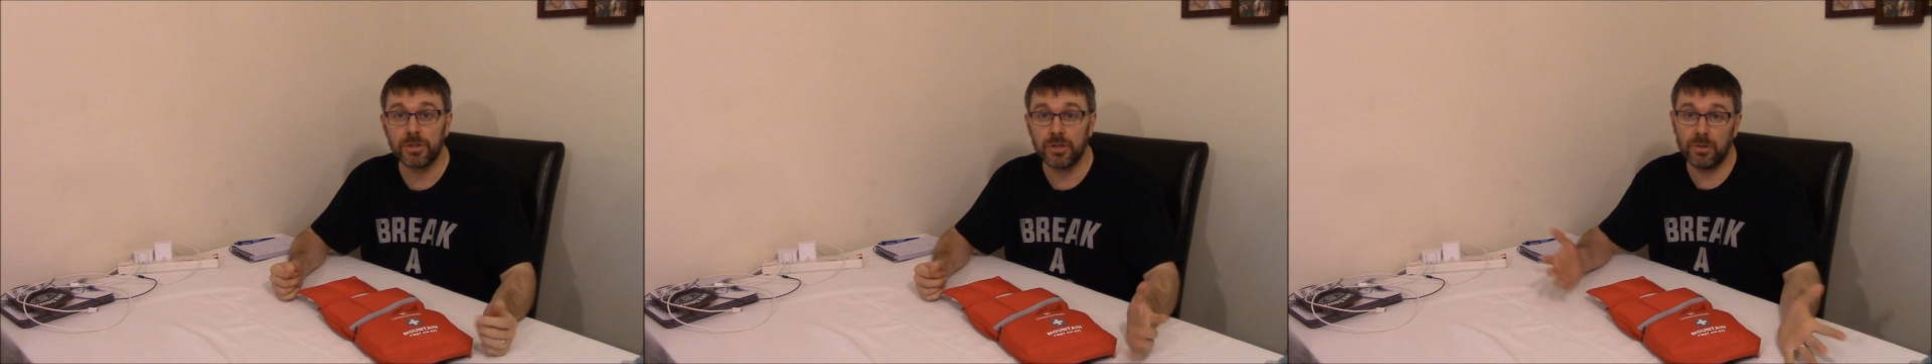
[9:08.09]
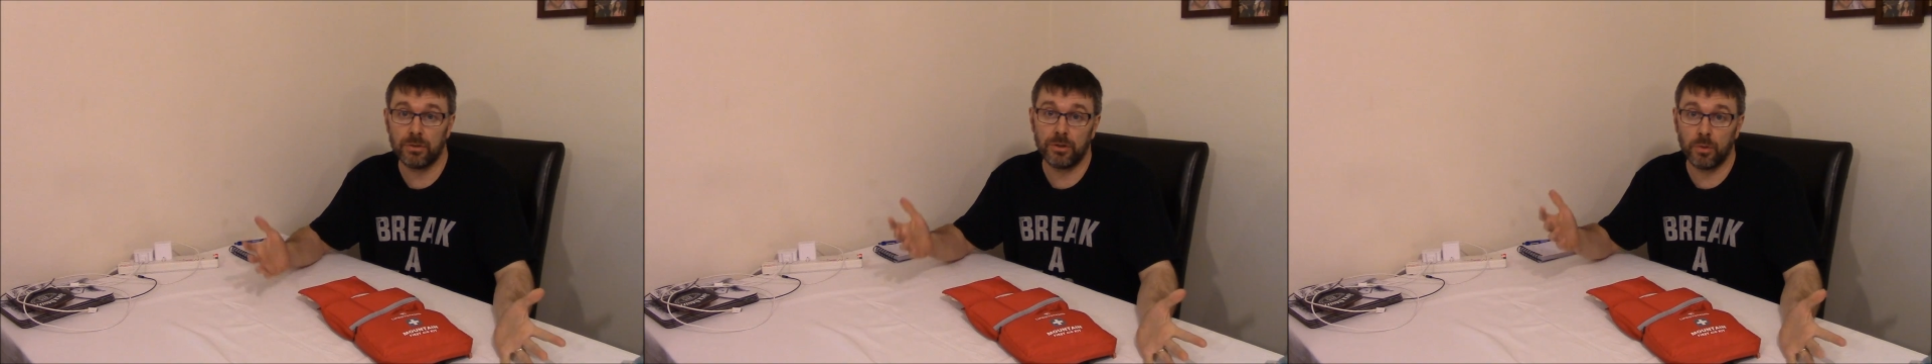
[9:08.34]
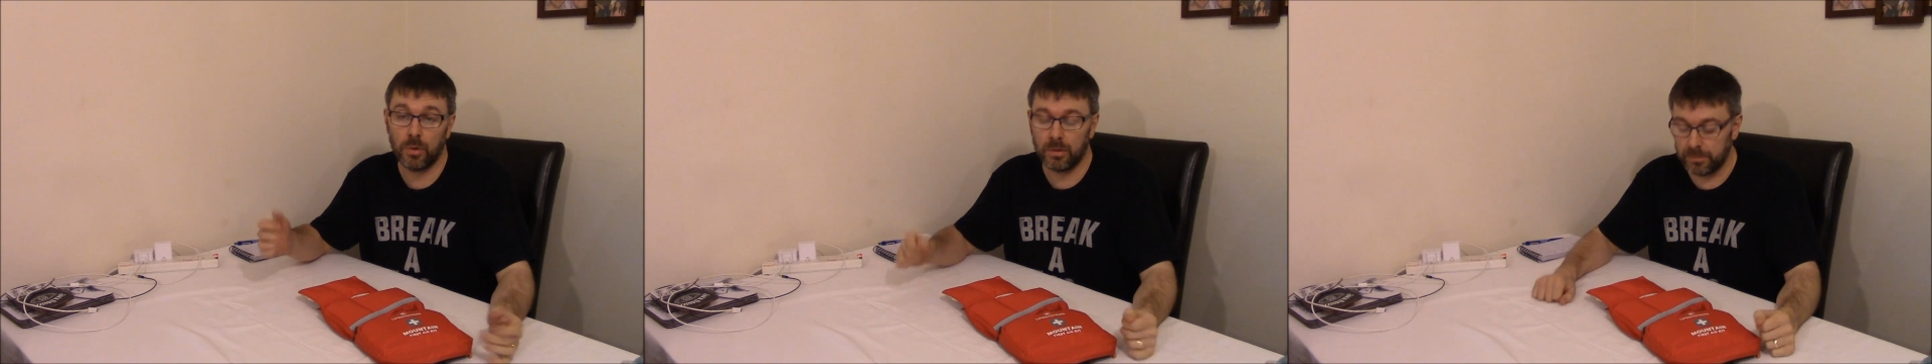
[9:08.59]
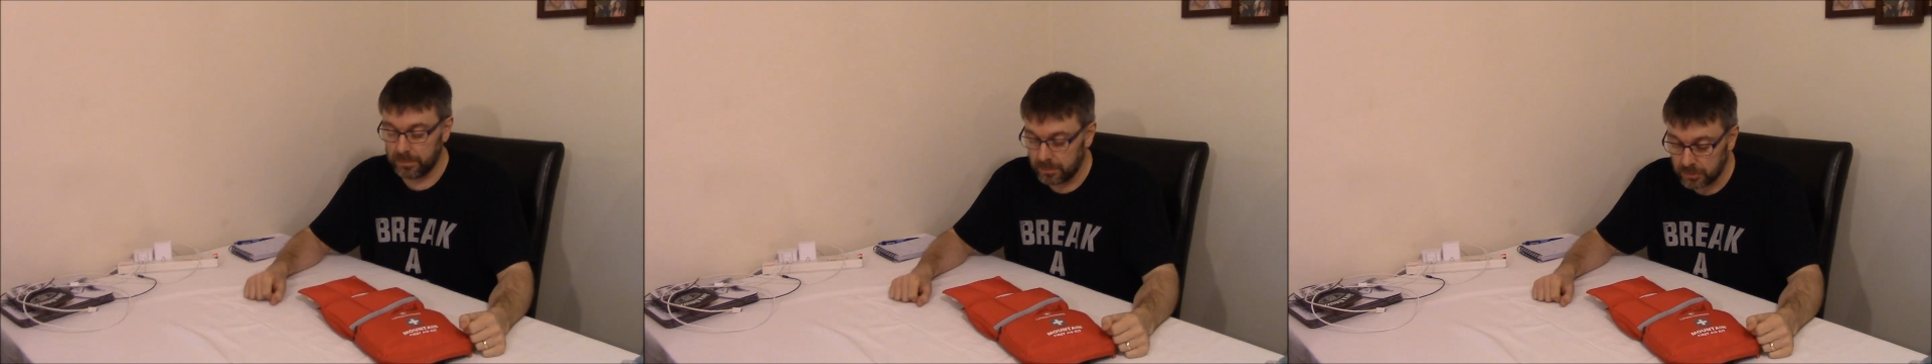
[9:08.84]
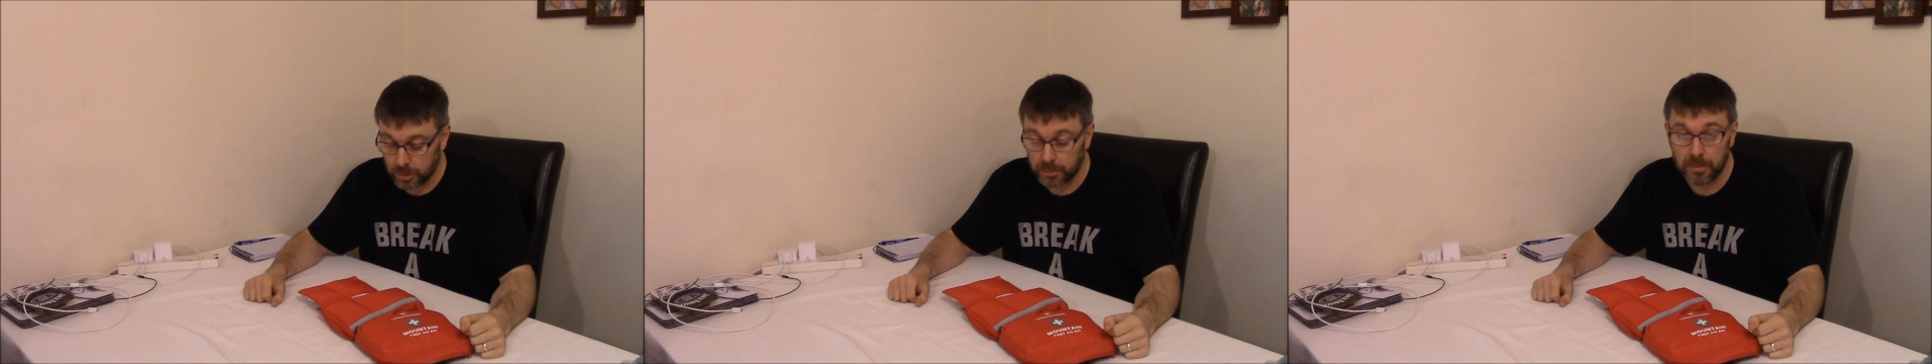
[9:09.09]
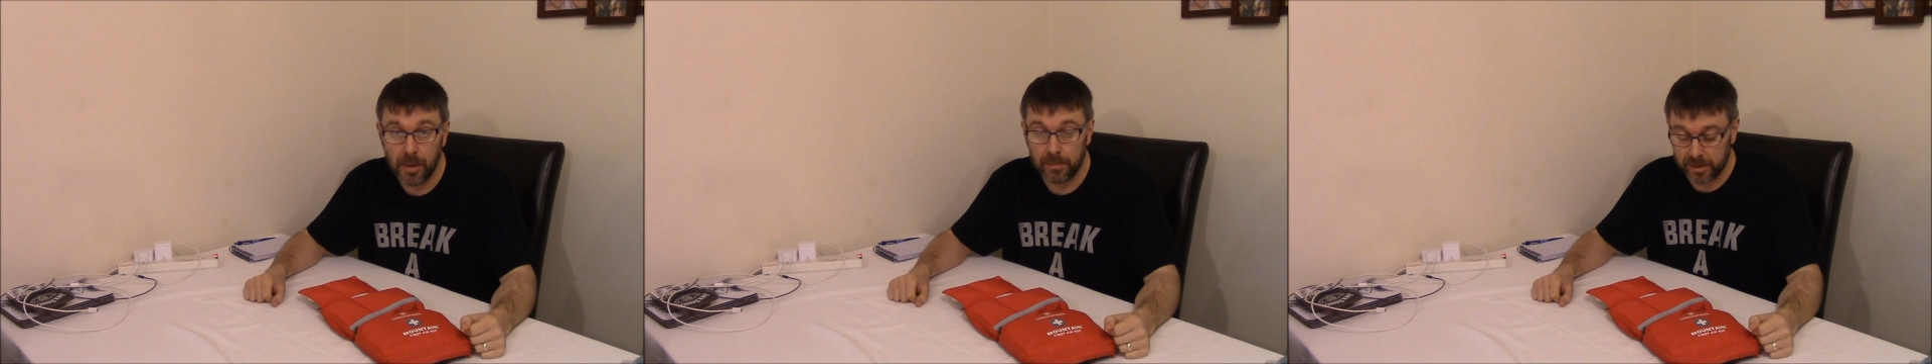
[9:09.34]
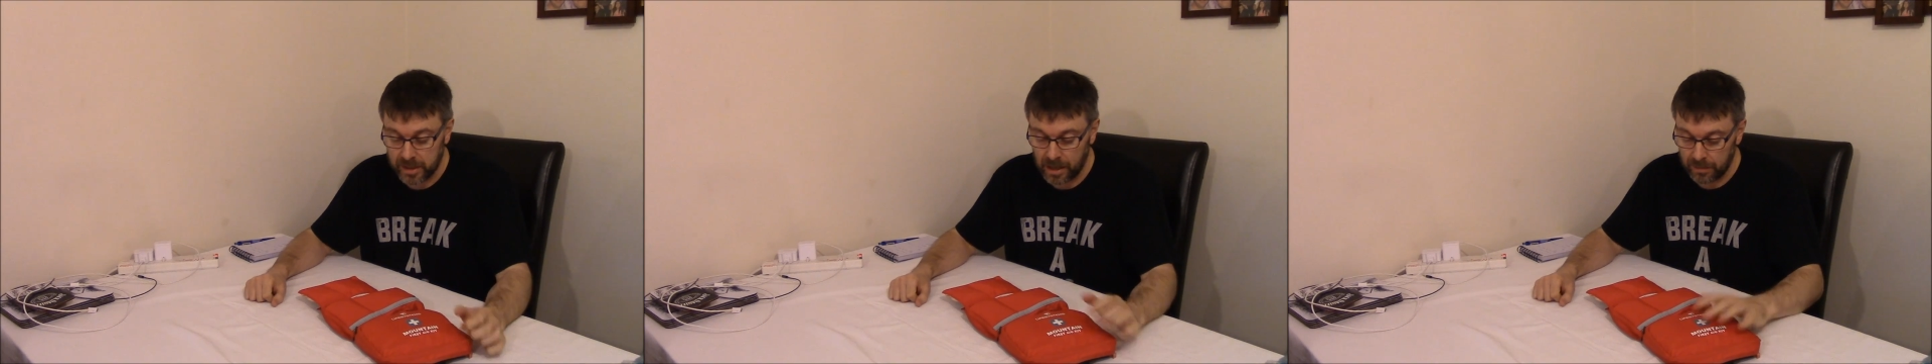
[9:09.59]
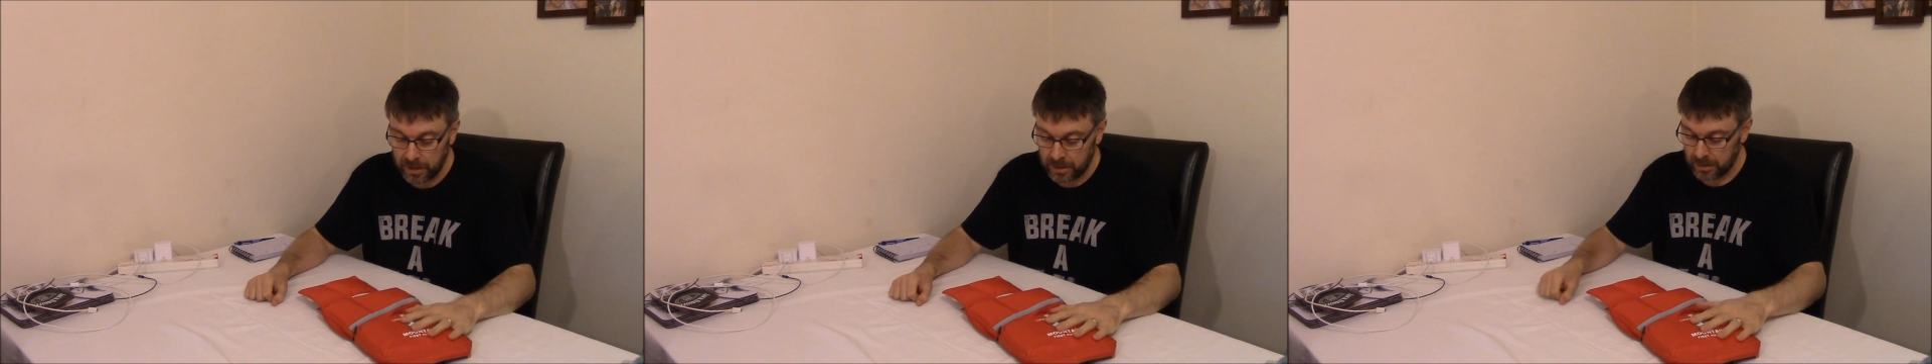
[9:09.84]
You don't know what somebody might be
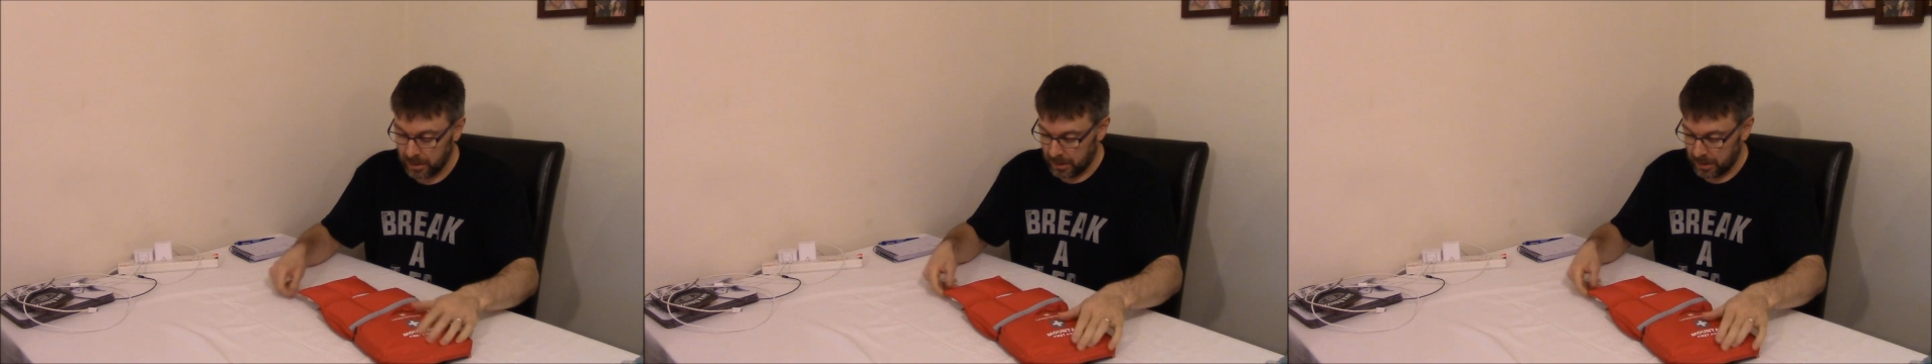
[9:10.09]
carrying,